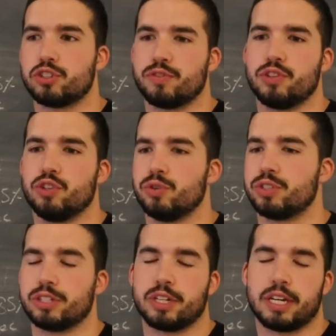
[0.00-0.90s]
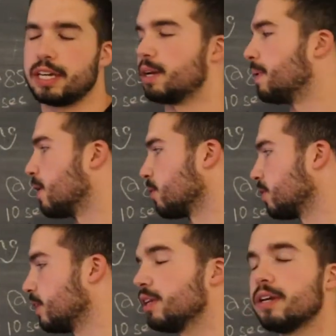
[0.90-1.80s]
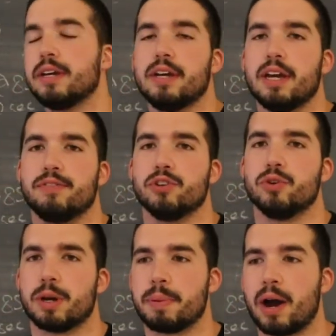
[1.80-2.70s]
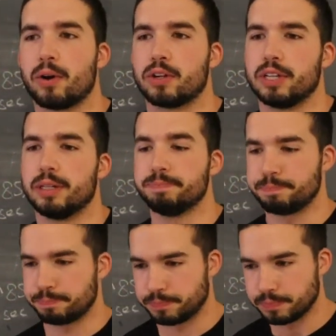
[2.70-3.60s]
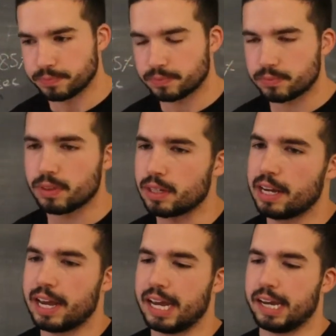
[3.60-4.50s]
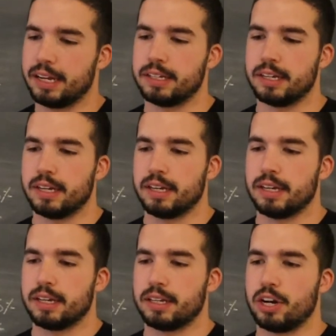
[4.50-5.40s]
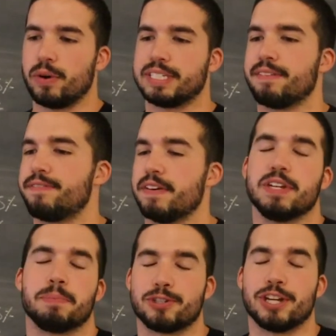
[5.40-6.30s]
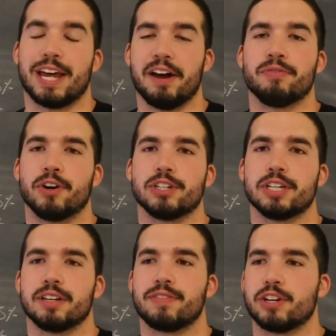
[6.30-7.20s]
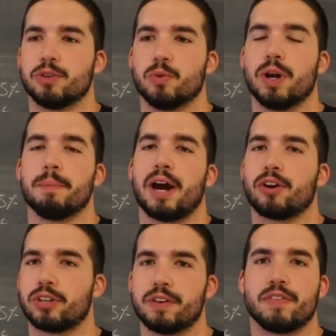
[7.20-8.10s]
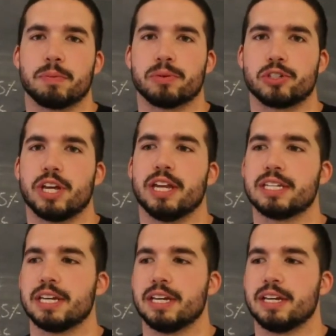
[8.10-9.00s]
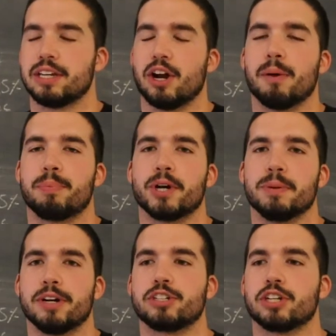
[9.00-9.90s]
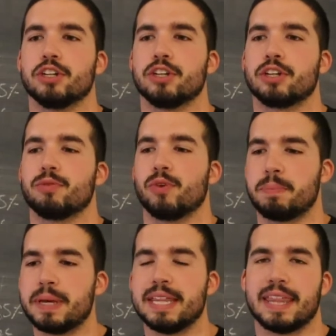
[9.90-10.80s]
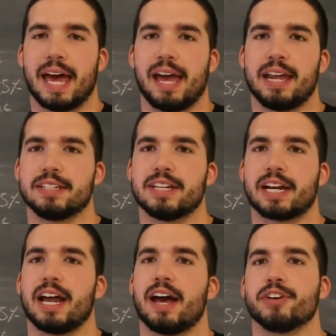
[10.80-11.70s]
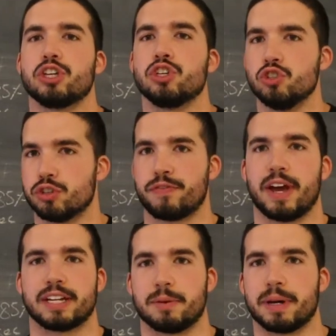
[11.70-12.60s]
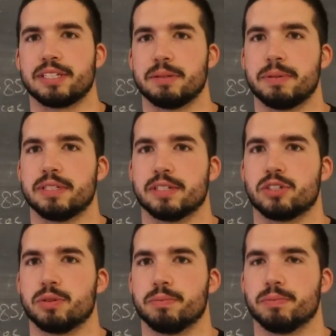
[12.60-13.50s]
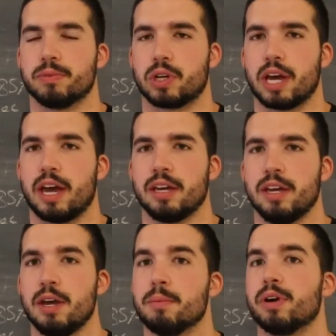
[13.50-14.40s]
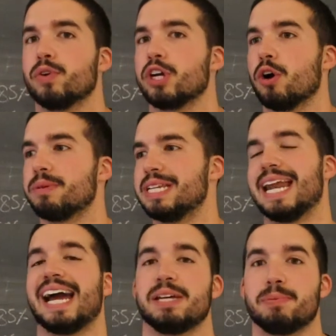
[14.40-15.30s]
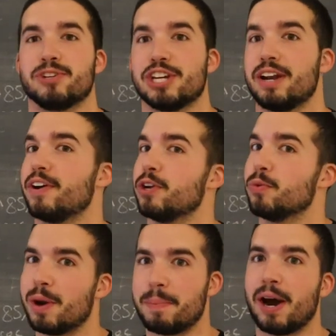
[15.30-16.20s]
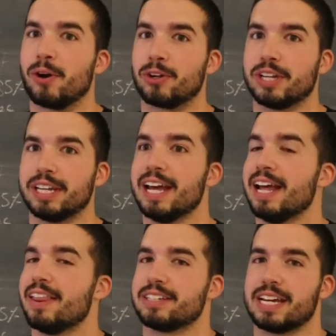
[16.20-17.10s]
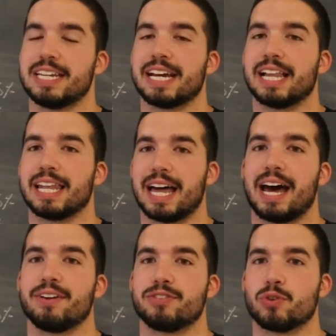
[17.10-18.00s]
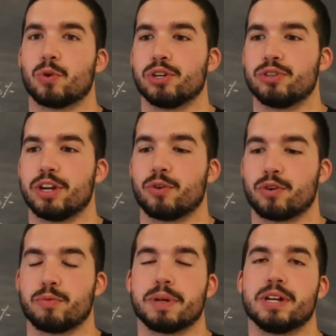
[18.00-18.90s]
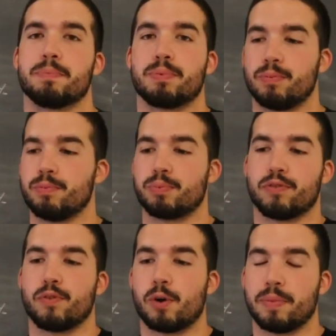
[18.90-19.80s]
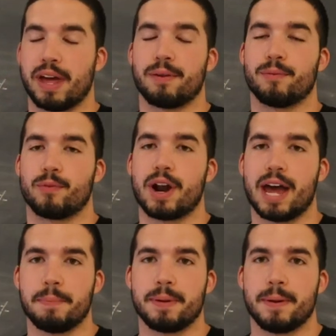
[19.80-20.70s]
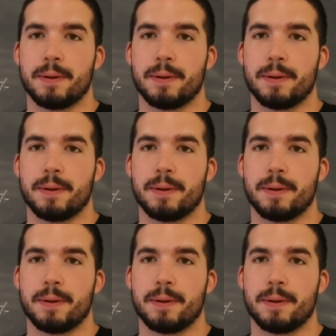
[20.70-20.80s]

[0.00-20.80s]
So if you do, let's say again, a power clean. If you're doing a power clean and it's at 50% effort, if I do one power clean at 50%, I'm pretty much can repeat that and it's not going to have a huge effect on my CP system. Okay? But if we go up to 90%, if I do one power clean, that's going to take a lot of storage in order for me to perform that rep.